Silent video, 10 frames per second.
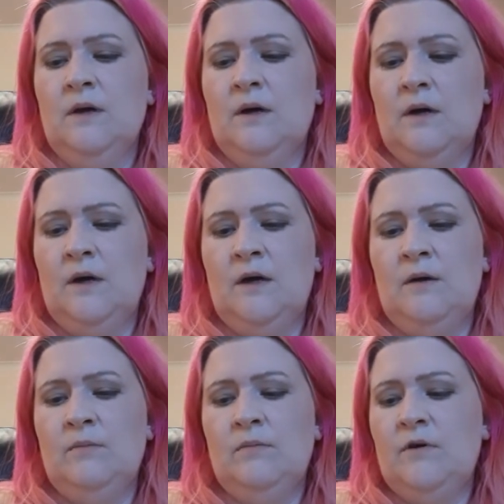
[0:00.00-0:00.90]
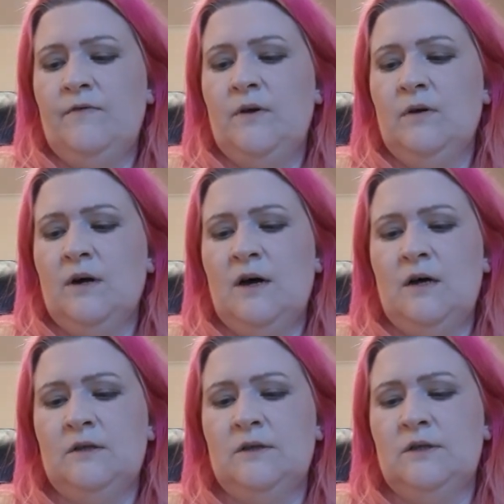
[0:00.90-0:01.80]
A few
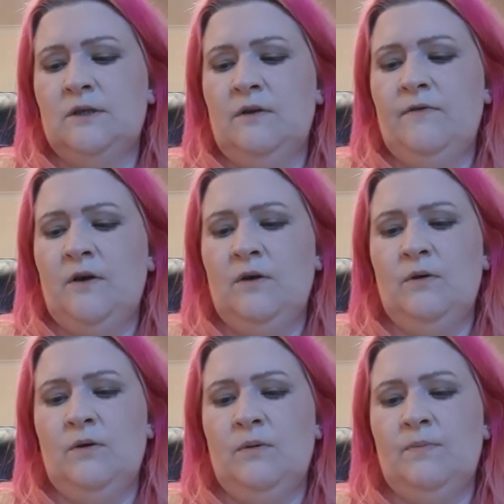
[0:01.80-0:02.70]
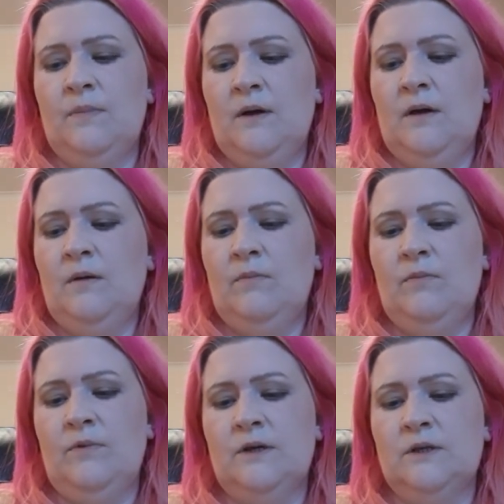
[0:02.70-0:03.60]
Gasts and a few
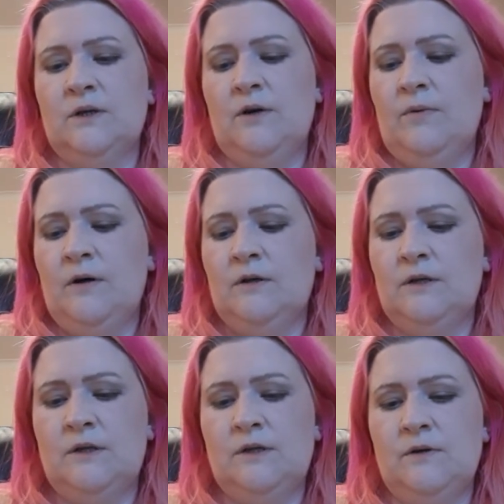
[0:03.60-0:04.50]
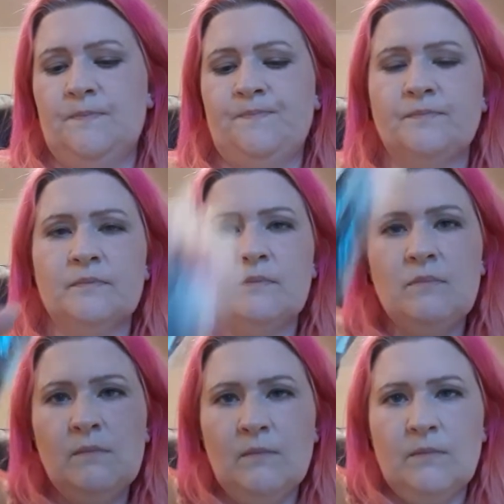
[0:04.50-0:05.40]
Wakes Dye Works. So,
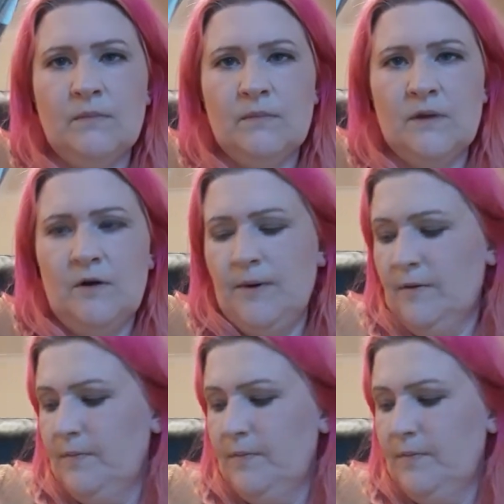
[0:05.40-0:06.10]
here we go.